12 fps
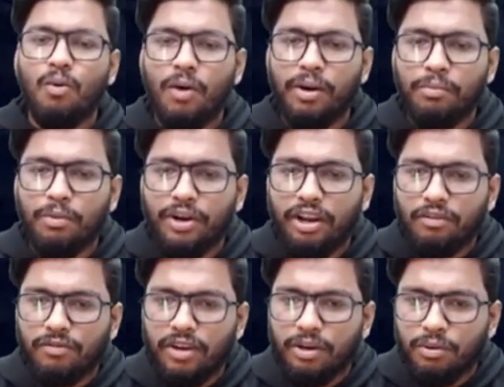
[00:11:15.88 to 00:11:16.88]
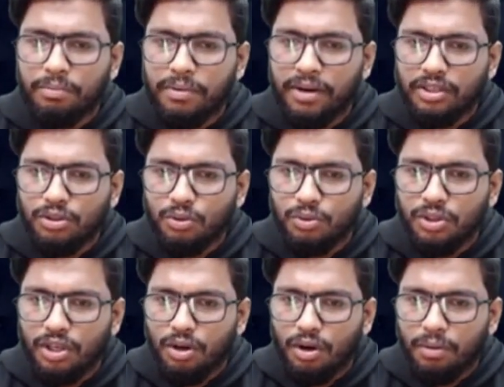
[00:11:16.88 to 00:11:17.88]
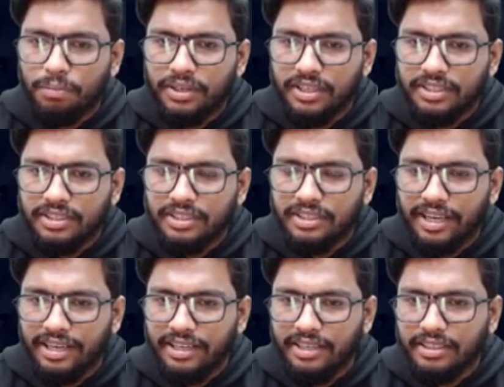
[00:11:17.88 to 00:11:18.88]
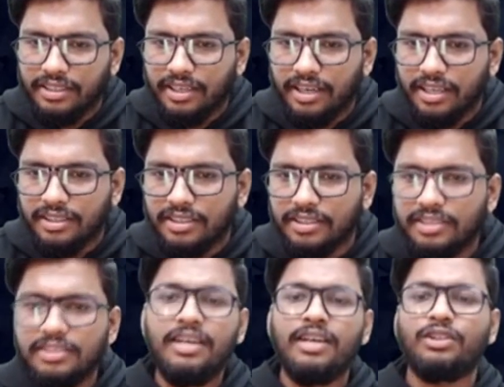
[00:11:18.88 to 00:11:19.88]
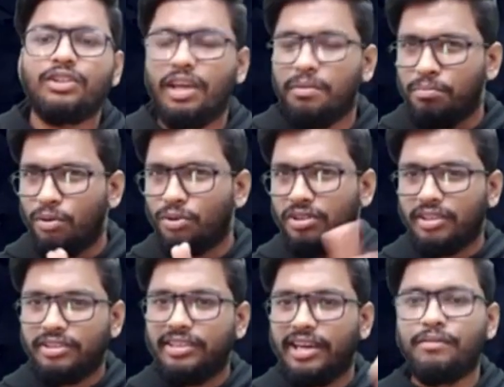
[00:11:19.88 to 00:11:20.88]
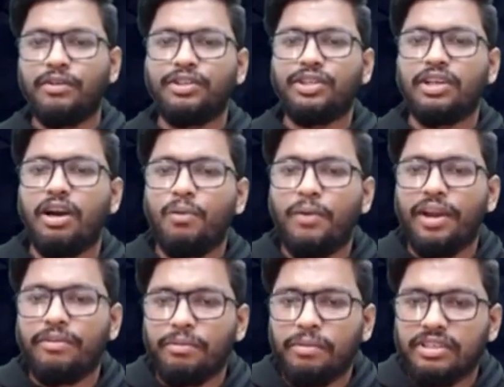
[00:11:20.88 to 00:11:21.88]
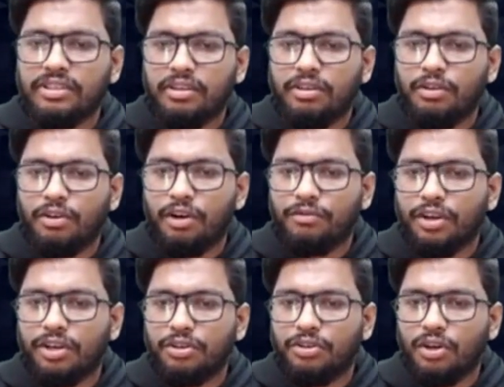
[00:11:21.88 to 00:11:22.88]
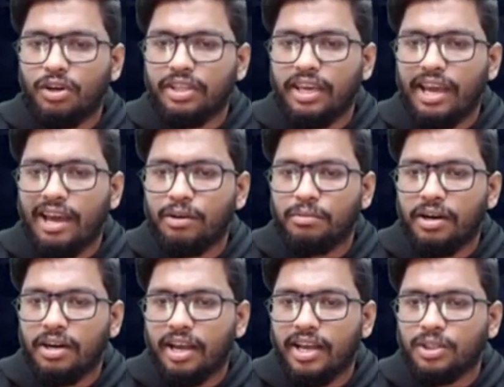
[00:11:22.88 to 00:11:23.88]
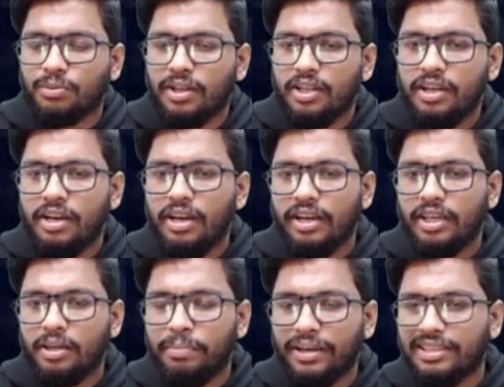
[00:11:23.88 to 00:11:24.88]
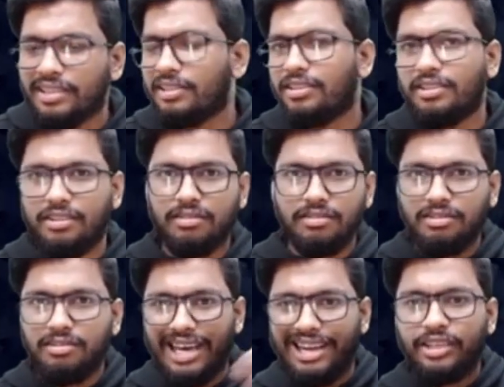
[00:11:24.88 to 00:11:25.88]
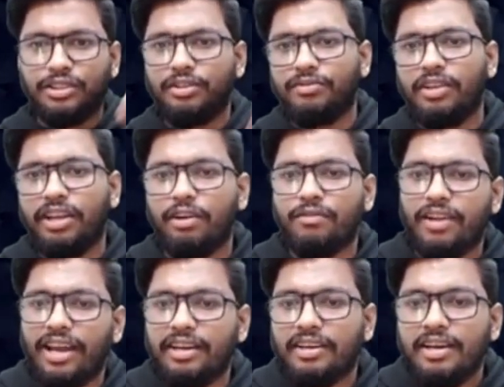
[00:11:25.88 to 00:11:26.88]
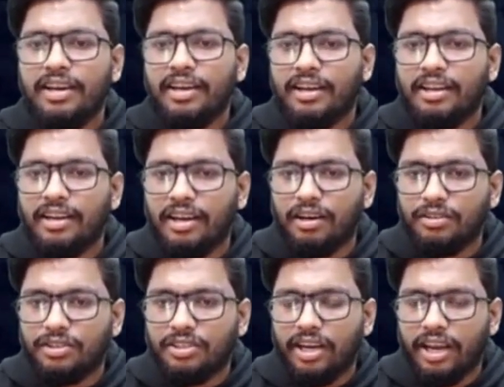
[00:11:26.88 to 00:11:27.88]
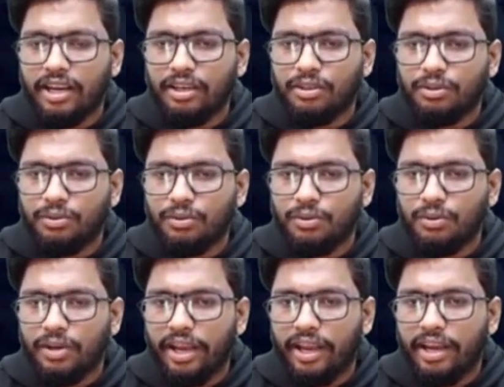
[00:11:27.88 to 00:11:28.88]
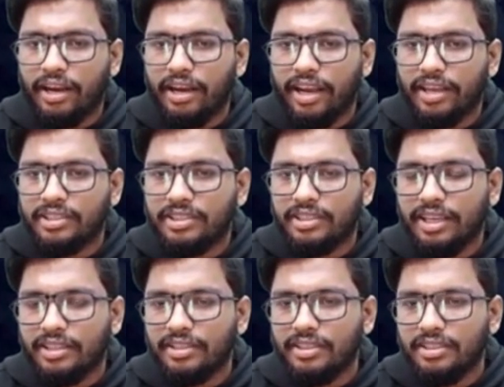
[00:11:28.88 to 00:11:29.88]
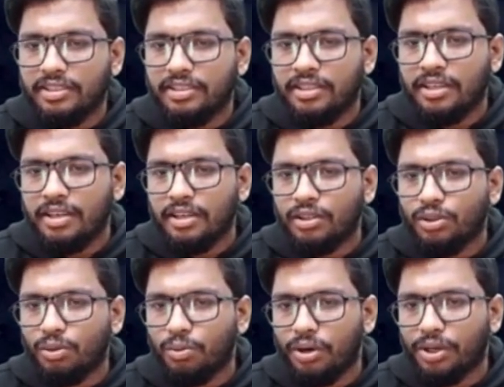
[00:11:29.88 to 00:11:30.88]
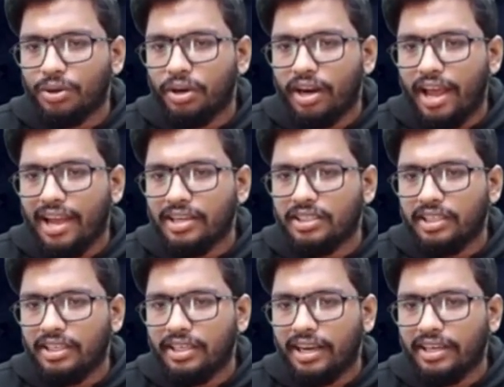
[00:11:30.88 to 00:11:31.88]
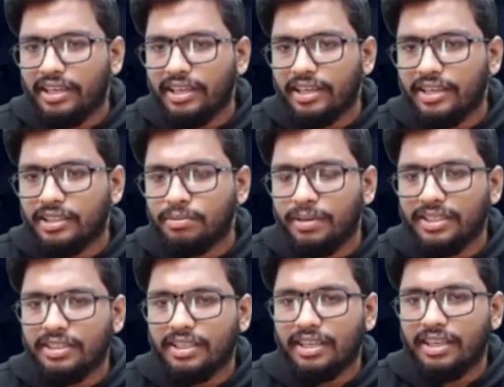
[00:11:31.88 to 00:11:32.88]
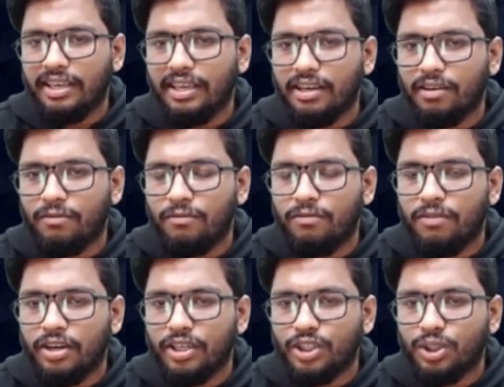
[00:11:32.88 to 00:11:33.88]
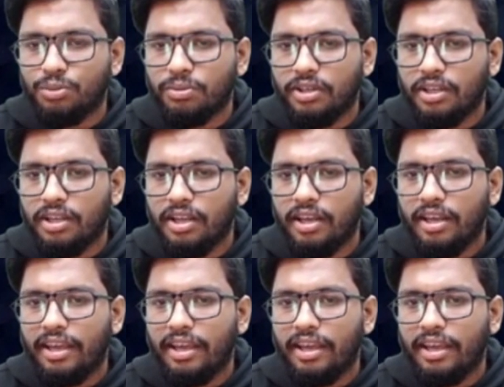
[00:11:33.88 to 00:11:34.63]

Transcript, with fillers: One more ray of light would pass through the optic center, like this. So they are both diverging away from each other. Do not forget to draw the arrow mark as well, depicting the direction of the ray of light. Now try to uh, extend this. So what you are actually getting is basically a virtual